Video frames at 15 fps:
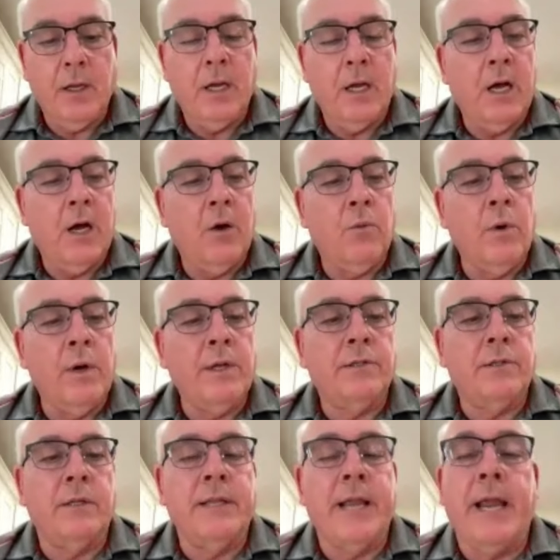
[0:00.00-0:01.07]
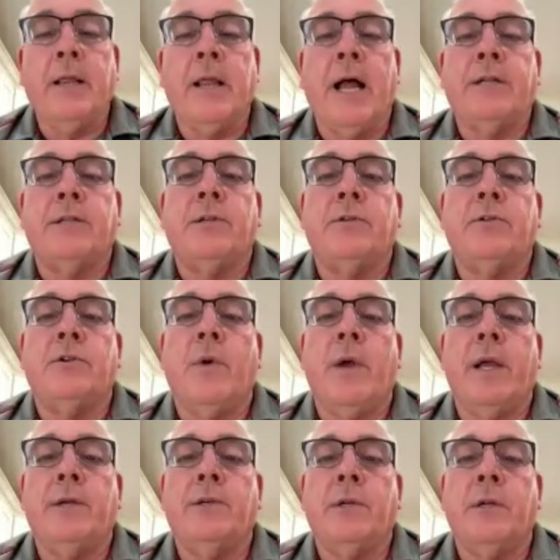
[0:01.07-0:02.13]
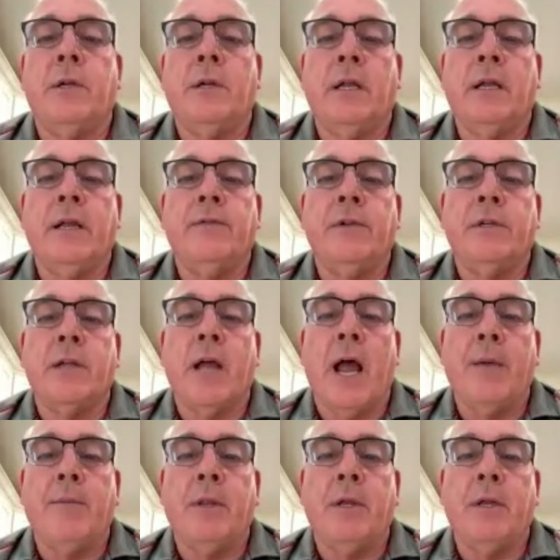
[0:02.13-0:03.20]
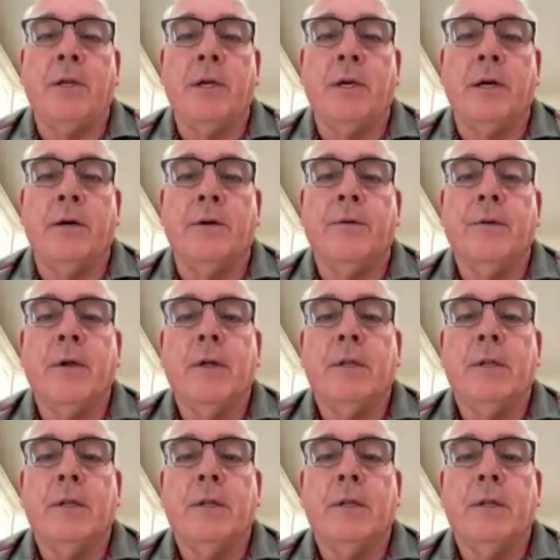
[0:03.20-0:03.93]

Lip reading: What is the daylight situation in the given time of the year?